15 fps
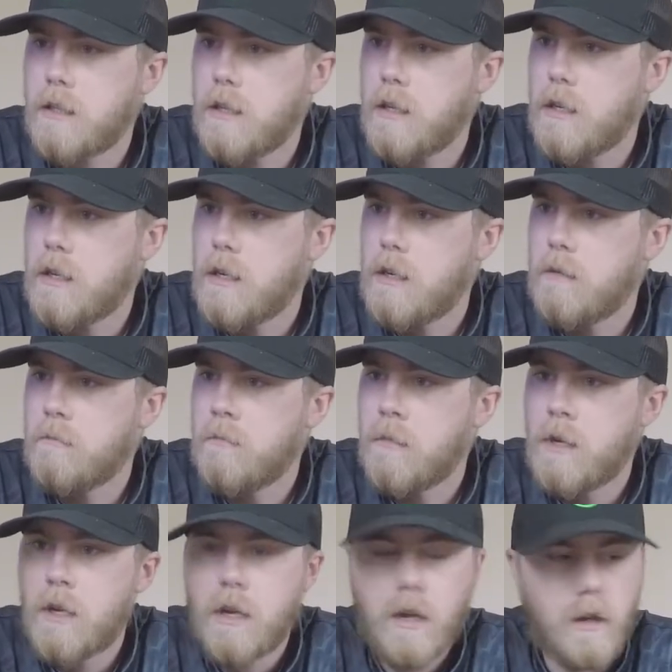
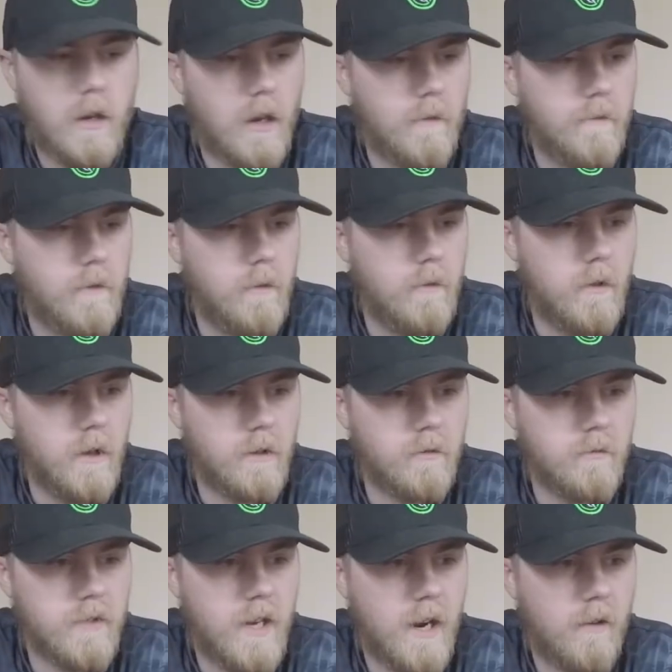Got a few things
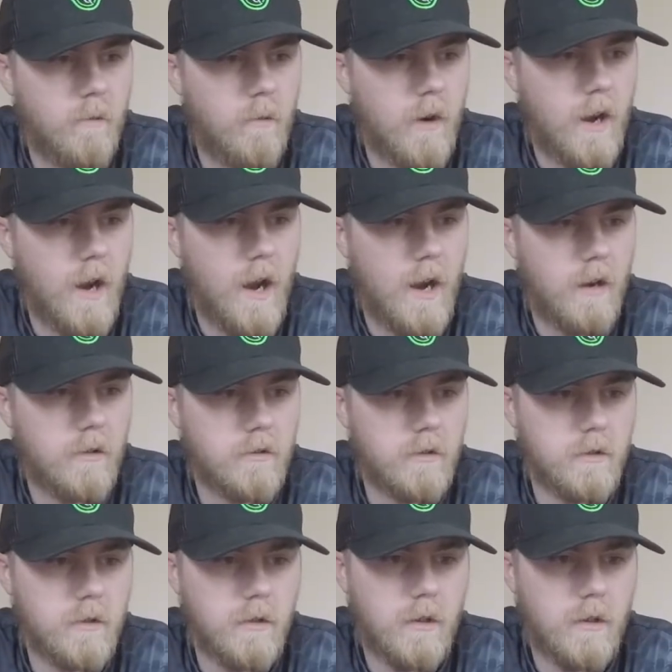from Tackle
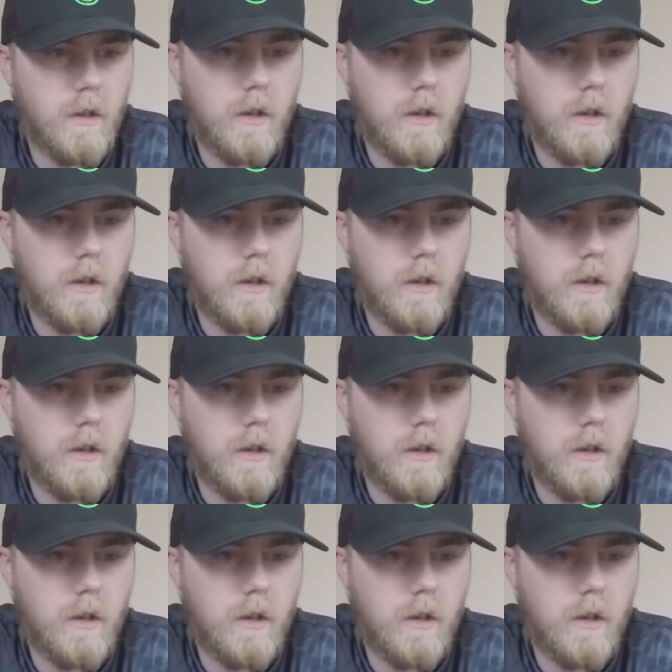Warehouse,